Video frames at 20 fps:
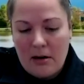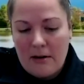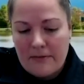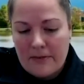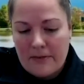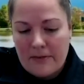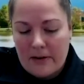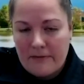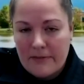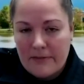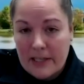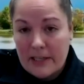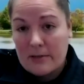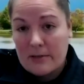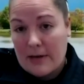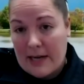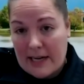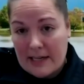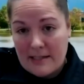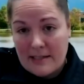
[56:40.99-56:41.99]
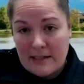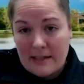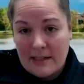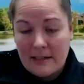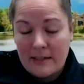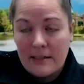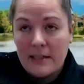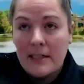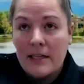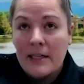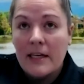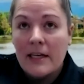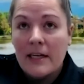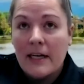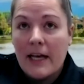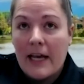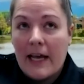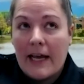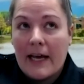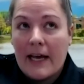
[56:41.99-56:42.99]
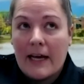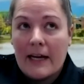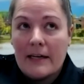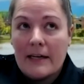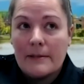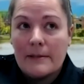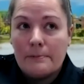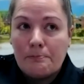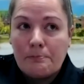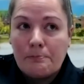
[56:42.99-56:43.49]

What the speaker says: for a vehicle accident, and